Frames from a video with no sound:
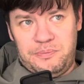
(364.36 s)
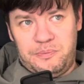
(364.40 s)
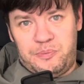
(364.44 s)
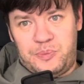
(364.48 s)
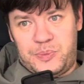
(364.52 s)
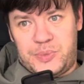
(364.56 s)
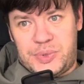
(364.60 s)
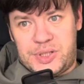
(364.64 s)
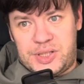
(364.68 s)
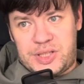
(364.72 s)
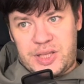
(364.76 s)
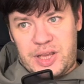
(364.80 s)

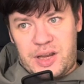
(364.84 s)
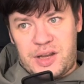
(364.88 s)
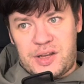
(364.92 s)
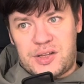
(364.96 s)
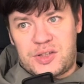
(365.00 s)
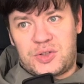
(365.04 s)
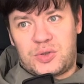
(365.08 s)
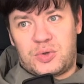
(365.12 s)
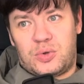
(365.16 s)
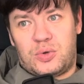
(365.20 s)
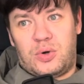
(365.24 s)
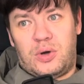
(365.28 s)

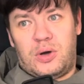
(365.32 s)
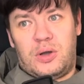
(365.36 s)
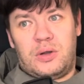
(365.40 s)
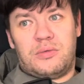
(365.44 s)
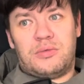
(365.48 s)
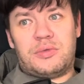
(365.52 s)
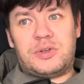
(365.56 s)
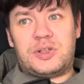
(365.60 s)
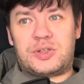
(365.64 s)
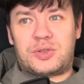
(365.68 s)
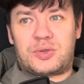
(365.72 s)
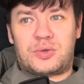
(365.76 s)
things, you
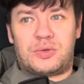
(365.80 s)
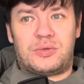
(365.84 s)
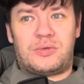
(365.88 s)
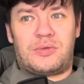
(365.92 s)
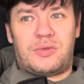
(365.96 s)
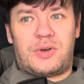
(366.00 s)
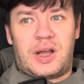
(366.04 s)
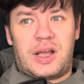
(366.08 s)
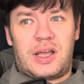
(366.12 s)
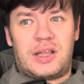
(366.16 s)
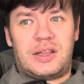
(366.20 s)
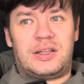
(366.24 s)
always could
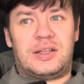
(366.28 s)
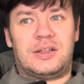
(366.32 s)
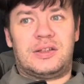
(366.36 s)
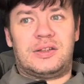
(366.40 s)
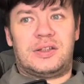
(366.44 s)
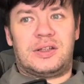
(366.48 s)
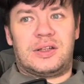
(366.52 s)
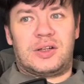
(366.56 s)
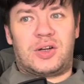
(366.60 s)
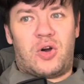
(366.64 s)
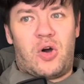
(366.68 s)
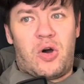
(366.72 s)

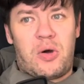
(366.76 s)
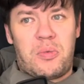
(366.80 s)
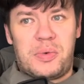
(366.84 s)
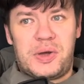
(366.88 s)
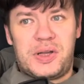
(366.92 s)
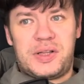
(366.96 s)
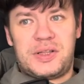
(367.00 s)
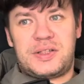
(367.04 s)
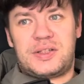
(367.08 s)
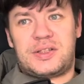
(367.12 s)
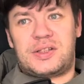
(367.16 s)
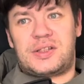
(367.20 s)
write the
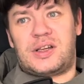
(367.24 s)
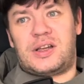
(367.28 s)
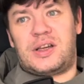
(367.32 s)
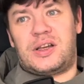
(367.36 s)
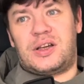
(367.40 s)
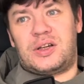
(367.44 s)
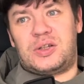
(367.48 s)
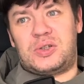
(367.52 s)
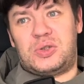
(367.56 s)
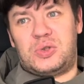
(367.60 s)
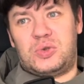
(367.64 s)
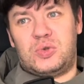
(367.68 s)
comments,
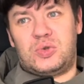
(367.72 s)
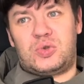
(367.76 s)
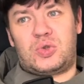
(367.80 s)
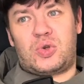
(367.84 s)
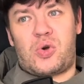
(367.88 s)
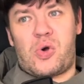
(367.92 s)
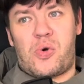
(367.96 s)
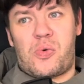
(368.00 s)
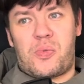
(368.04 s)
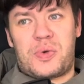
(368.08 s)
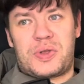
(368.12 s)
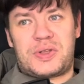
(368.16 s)
good
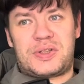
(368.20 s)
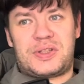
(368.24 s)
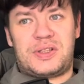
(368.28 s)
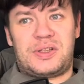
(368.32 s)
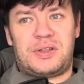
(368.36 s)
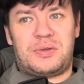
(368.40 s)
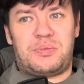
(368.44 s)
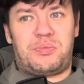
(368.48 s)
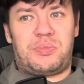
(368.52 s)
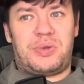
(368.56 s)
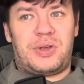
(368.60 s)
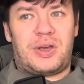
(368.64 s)
comments
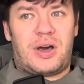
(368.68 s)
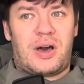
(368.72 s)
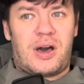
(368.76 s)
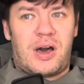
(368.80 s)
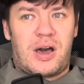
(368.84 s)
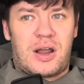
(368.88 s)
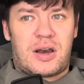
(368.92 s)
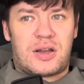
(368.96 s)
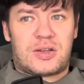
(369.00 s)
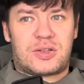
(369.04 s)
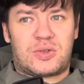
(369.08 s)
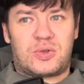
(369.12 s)
in
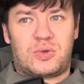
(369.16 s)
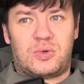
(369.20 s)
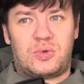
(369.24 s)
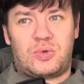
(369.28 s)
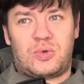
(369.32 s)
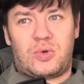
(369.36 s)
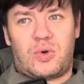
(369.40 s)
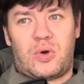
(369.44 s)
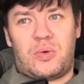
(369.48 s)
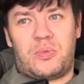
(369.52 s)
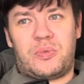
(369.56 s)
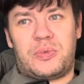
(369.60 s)
PRs,
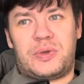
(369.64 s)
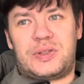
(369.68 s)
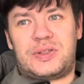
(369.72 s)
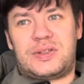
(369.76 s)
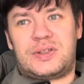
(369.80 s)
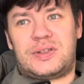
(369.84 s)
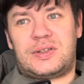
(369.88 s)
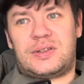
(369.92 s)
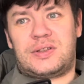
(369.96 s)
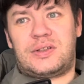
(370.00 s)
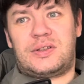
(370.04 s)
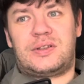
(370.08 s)
good
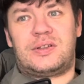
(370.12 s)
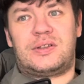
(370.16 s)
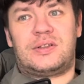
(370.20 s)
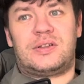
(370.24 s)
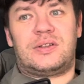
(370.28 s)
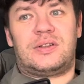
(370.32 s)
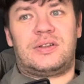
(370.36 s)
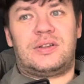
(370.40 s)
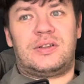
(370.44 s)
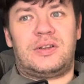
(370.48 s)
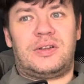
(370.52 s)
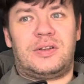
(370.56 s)
comments
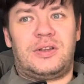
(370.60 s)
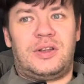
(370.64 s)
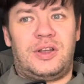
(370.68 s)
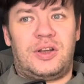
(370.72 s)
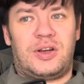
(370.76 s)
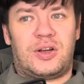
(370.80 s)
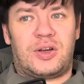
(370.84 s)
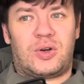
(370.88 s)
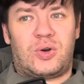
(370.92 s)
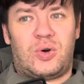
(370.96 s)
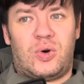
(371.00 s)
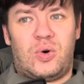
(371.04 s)
in
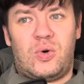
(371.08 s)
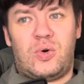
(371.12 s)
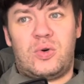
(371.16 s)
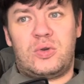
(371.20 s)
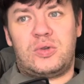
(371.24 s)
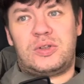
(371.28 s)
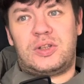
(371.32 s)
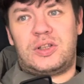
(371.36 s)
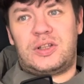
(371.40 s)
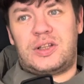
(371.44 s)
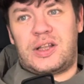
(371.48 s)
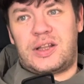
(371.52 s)
a
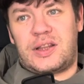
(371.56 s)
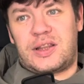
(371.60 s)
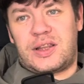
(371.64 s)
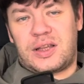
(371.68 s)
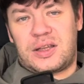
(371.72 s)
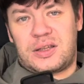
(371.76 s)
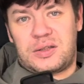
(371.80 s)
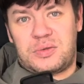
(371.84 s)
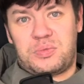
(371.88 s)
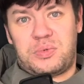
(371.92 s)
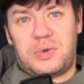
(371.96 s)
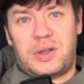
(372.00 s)
code that
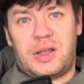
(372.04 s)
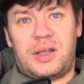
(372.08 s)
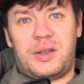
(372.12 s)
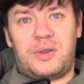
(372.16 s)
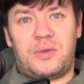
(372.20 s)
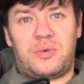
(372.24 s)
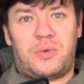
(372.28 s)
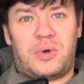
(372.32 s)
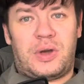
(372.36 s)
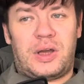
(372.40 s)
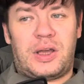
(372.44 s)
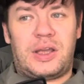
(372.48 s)

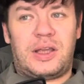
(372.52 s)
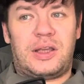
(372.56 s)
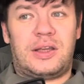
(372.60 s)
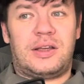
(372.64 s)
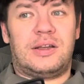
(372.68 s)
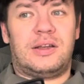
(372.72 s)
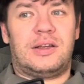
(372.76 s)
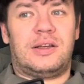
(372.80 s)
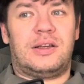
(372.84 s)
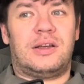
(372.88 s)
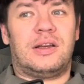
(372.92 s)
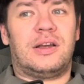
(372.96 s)
explain why
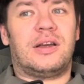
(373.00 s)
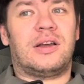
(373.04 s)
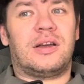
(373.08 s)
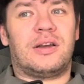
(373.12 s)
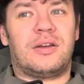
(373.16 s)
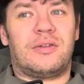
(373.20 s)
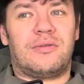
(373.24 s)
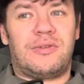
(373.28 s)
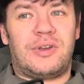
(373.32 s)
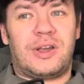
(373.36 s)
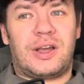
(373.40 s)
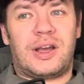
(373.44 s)

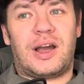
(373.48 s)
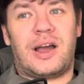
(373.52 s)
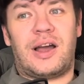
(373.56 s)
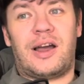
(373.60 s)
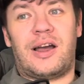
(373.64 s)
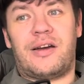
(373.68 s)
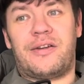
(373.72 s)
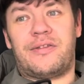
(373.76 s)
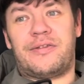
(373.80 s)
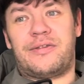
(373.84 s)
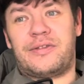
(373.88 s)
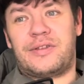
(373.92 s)
we
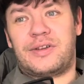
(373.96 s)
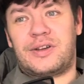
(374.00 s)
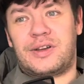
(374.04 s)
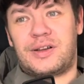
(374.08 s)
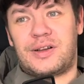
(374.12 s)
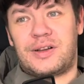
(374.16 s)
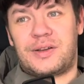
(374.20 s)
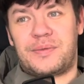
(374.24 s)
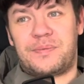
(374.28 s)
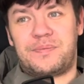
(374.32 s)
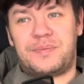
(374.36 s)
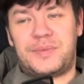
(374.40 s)
have
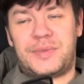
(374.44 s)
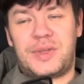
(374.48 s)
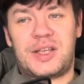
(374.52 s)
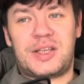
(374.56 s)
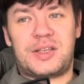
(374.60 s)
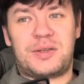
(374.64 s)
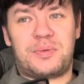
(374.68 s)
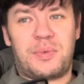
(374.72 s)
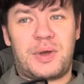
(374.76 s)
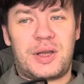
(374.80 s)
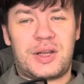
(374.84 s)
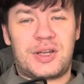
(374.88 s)

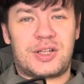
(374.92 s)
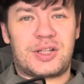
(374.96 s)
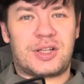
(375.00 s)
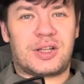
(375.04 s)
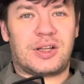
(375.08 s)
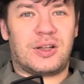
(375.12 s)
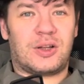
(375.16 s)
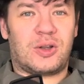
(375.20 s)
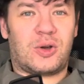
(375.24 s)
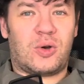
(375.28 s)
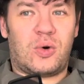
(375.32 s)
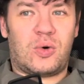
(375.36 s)
this
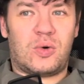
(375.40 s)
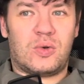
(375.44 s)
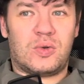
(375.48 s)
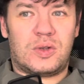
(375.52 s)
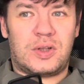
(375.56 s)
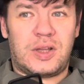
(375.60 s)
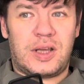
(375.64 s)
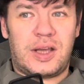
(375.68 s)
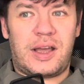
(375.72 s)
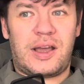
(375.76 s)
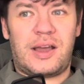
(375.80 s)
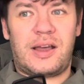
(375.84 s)
magical code
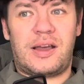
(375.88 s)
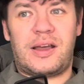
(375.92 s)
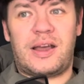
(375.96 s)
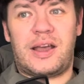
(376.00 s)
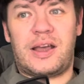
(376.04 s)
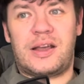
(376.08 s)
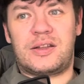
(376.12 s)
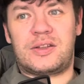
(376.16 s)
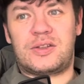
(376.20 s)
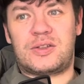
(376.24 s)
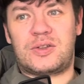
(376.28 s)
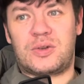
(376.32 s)
there,
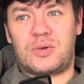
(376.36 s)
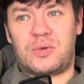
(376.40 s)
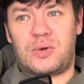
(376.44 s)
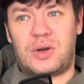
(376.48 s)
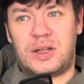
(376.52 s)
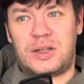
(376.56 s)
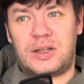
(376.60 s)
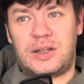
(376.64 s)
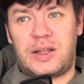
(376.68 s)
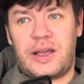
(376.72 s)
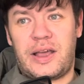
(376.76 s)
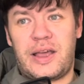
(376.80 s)
and so
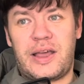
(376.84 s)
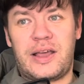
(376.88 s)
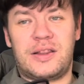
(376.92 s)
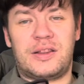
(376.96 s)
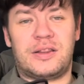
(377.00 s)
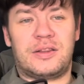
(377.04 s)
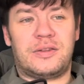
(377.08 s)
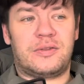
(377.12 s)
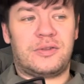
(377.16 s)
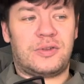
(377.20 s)
on. And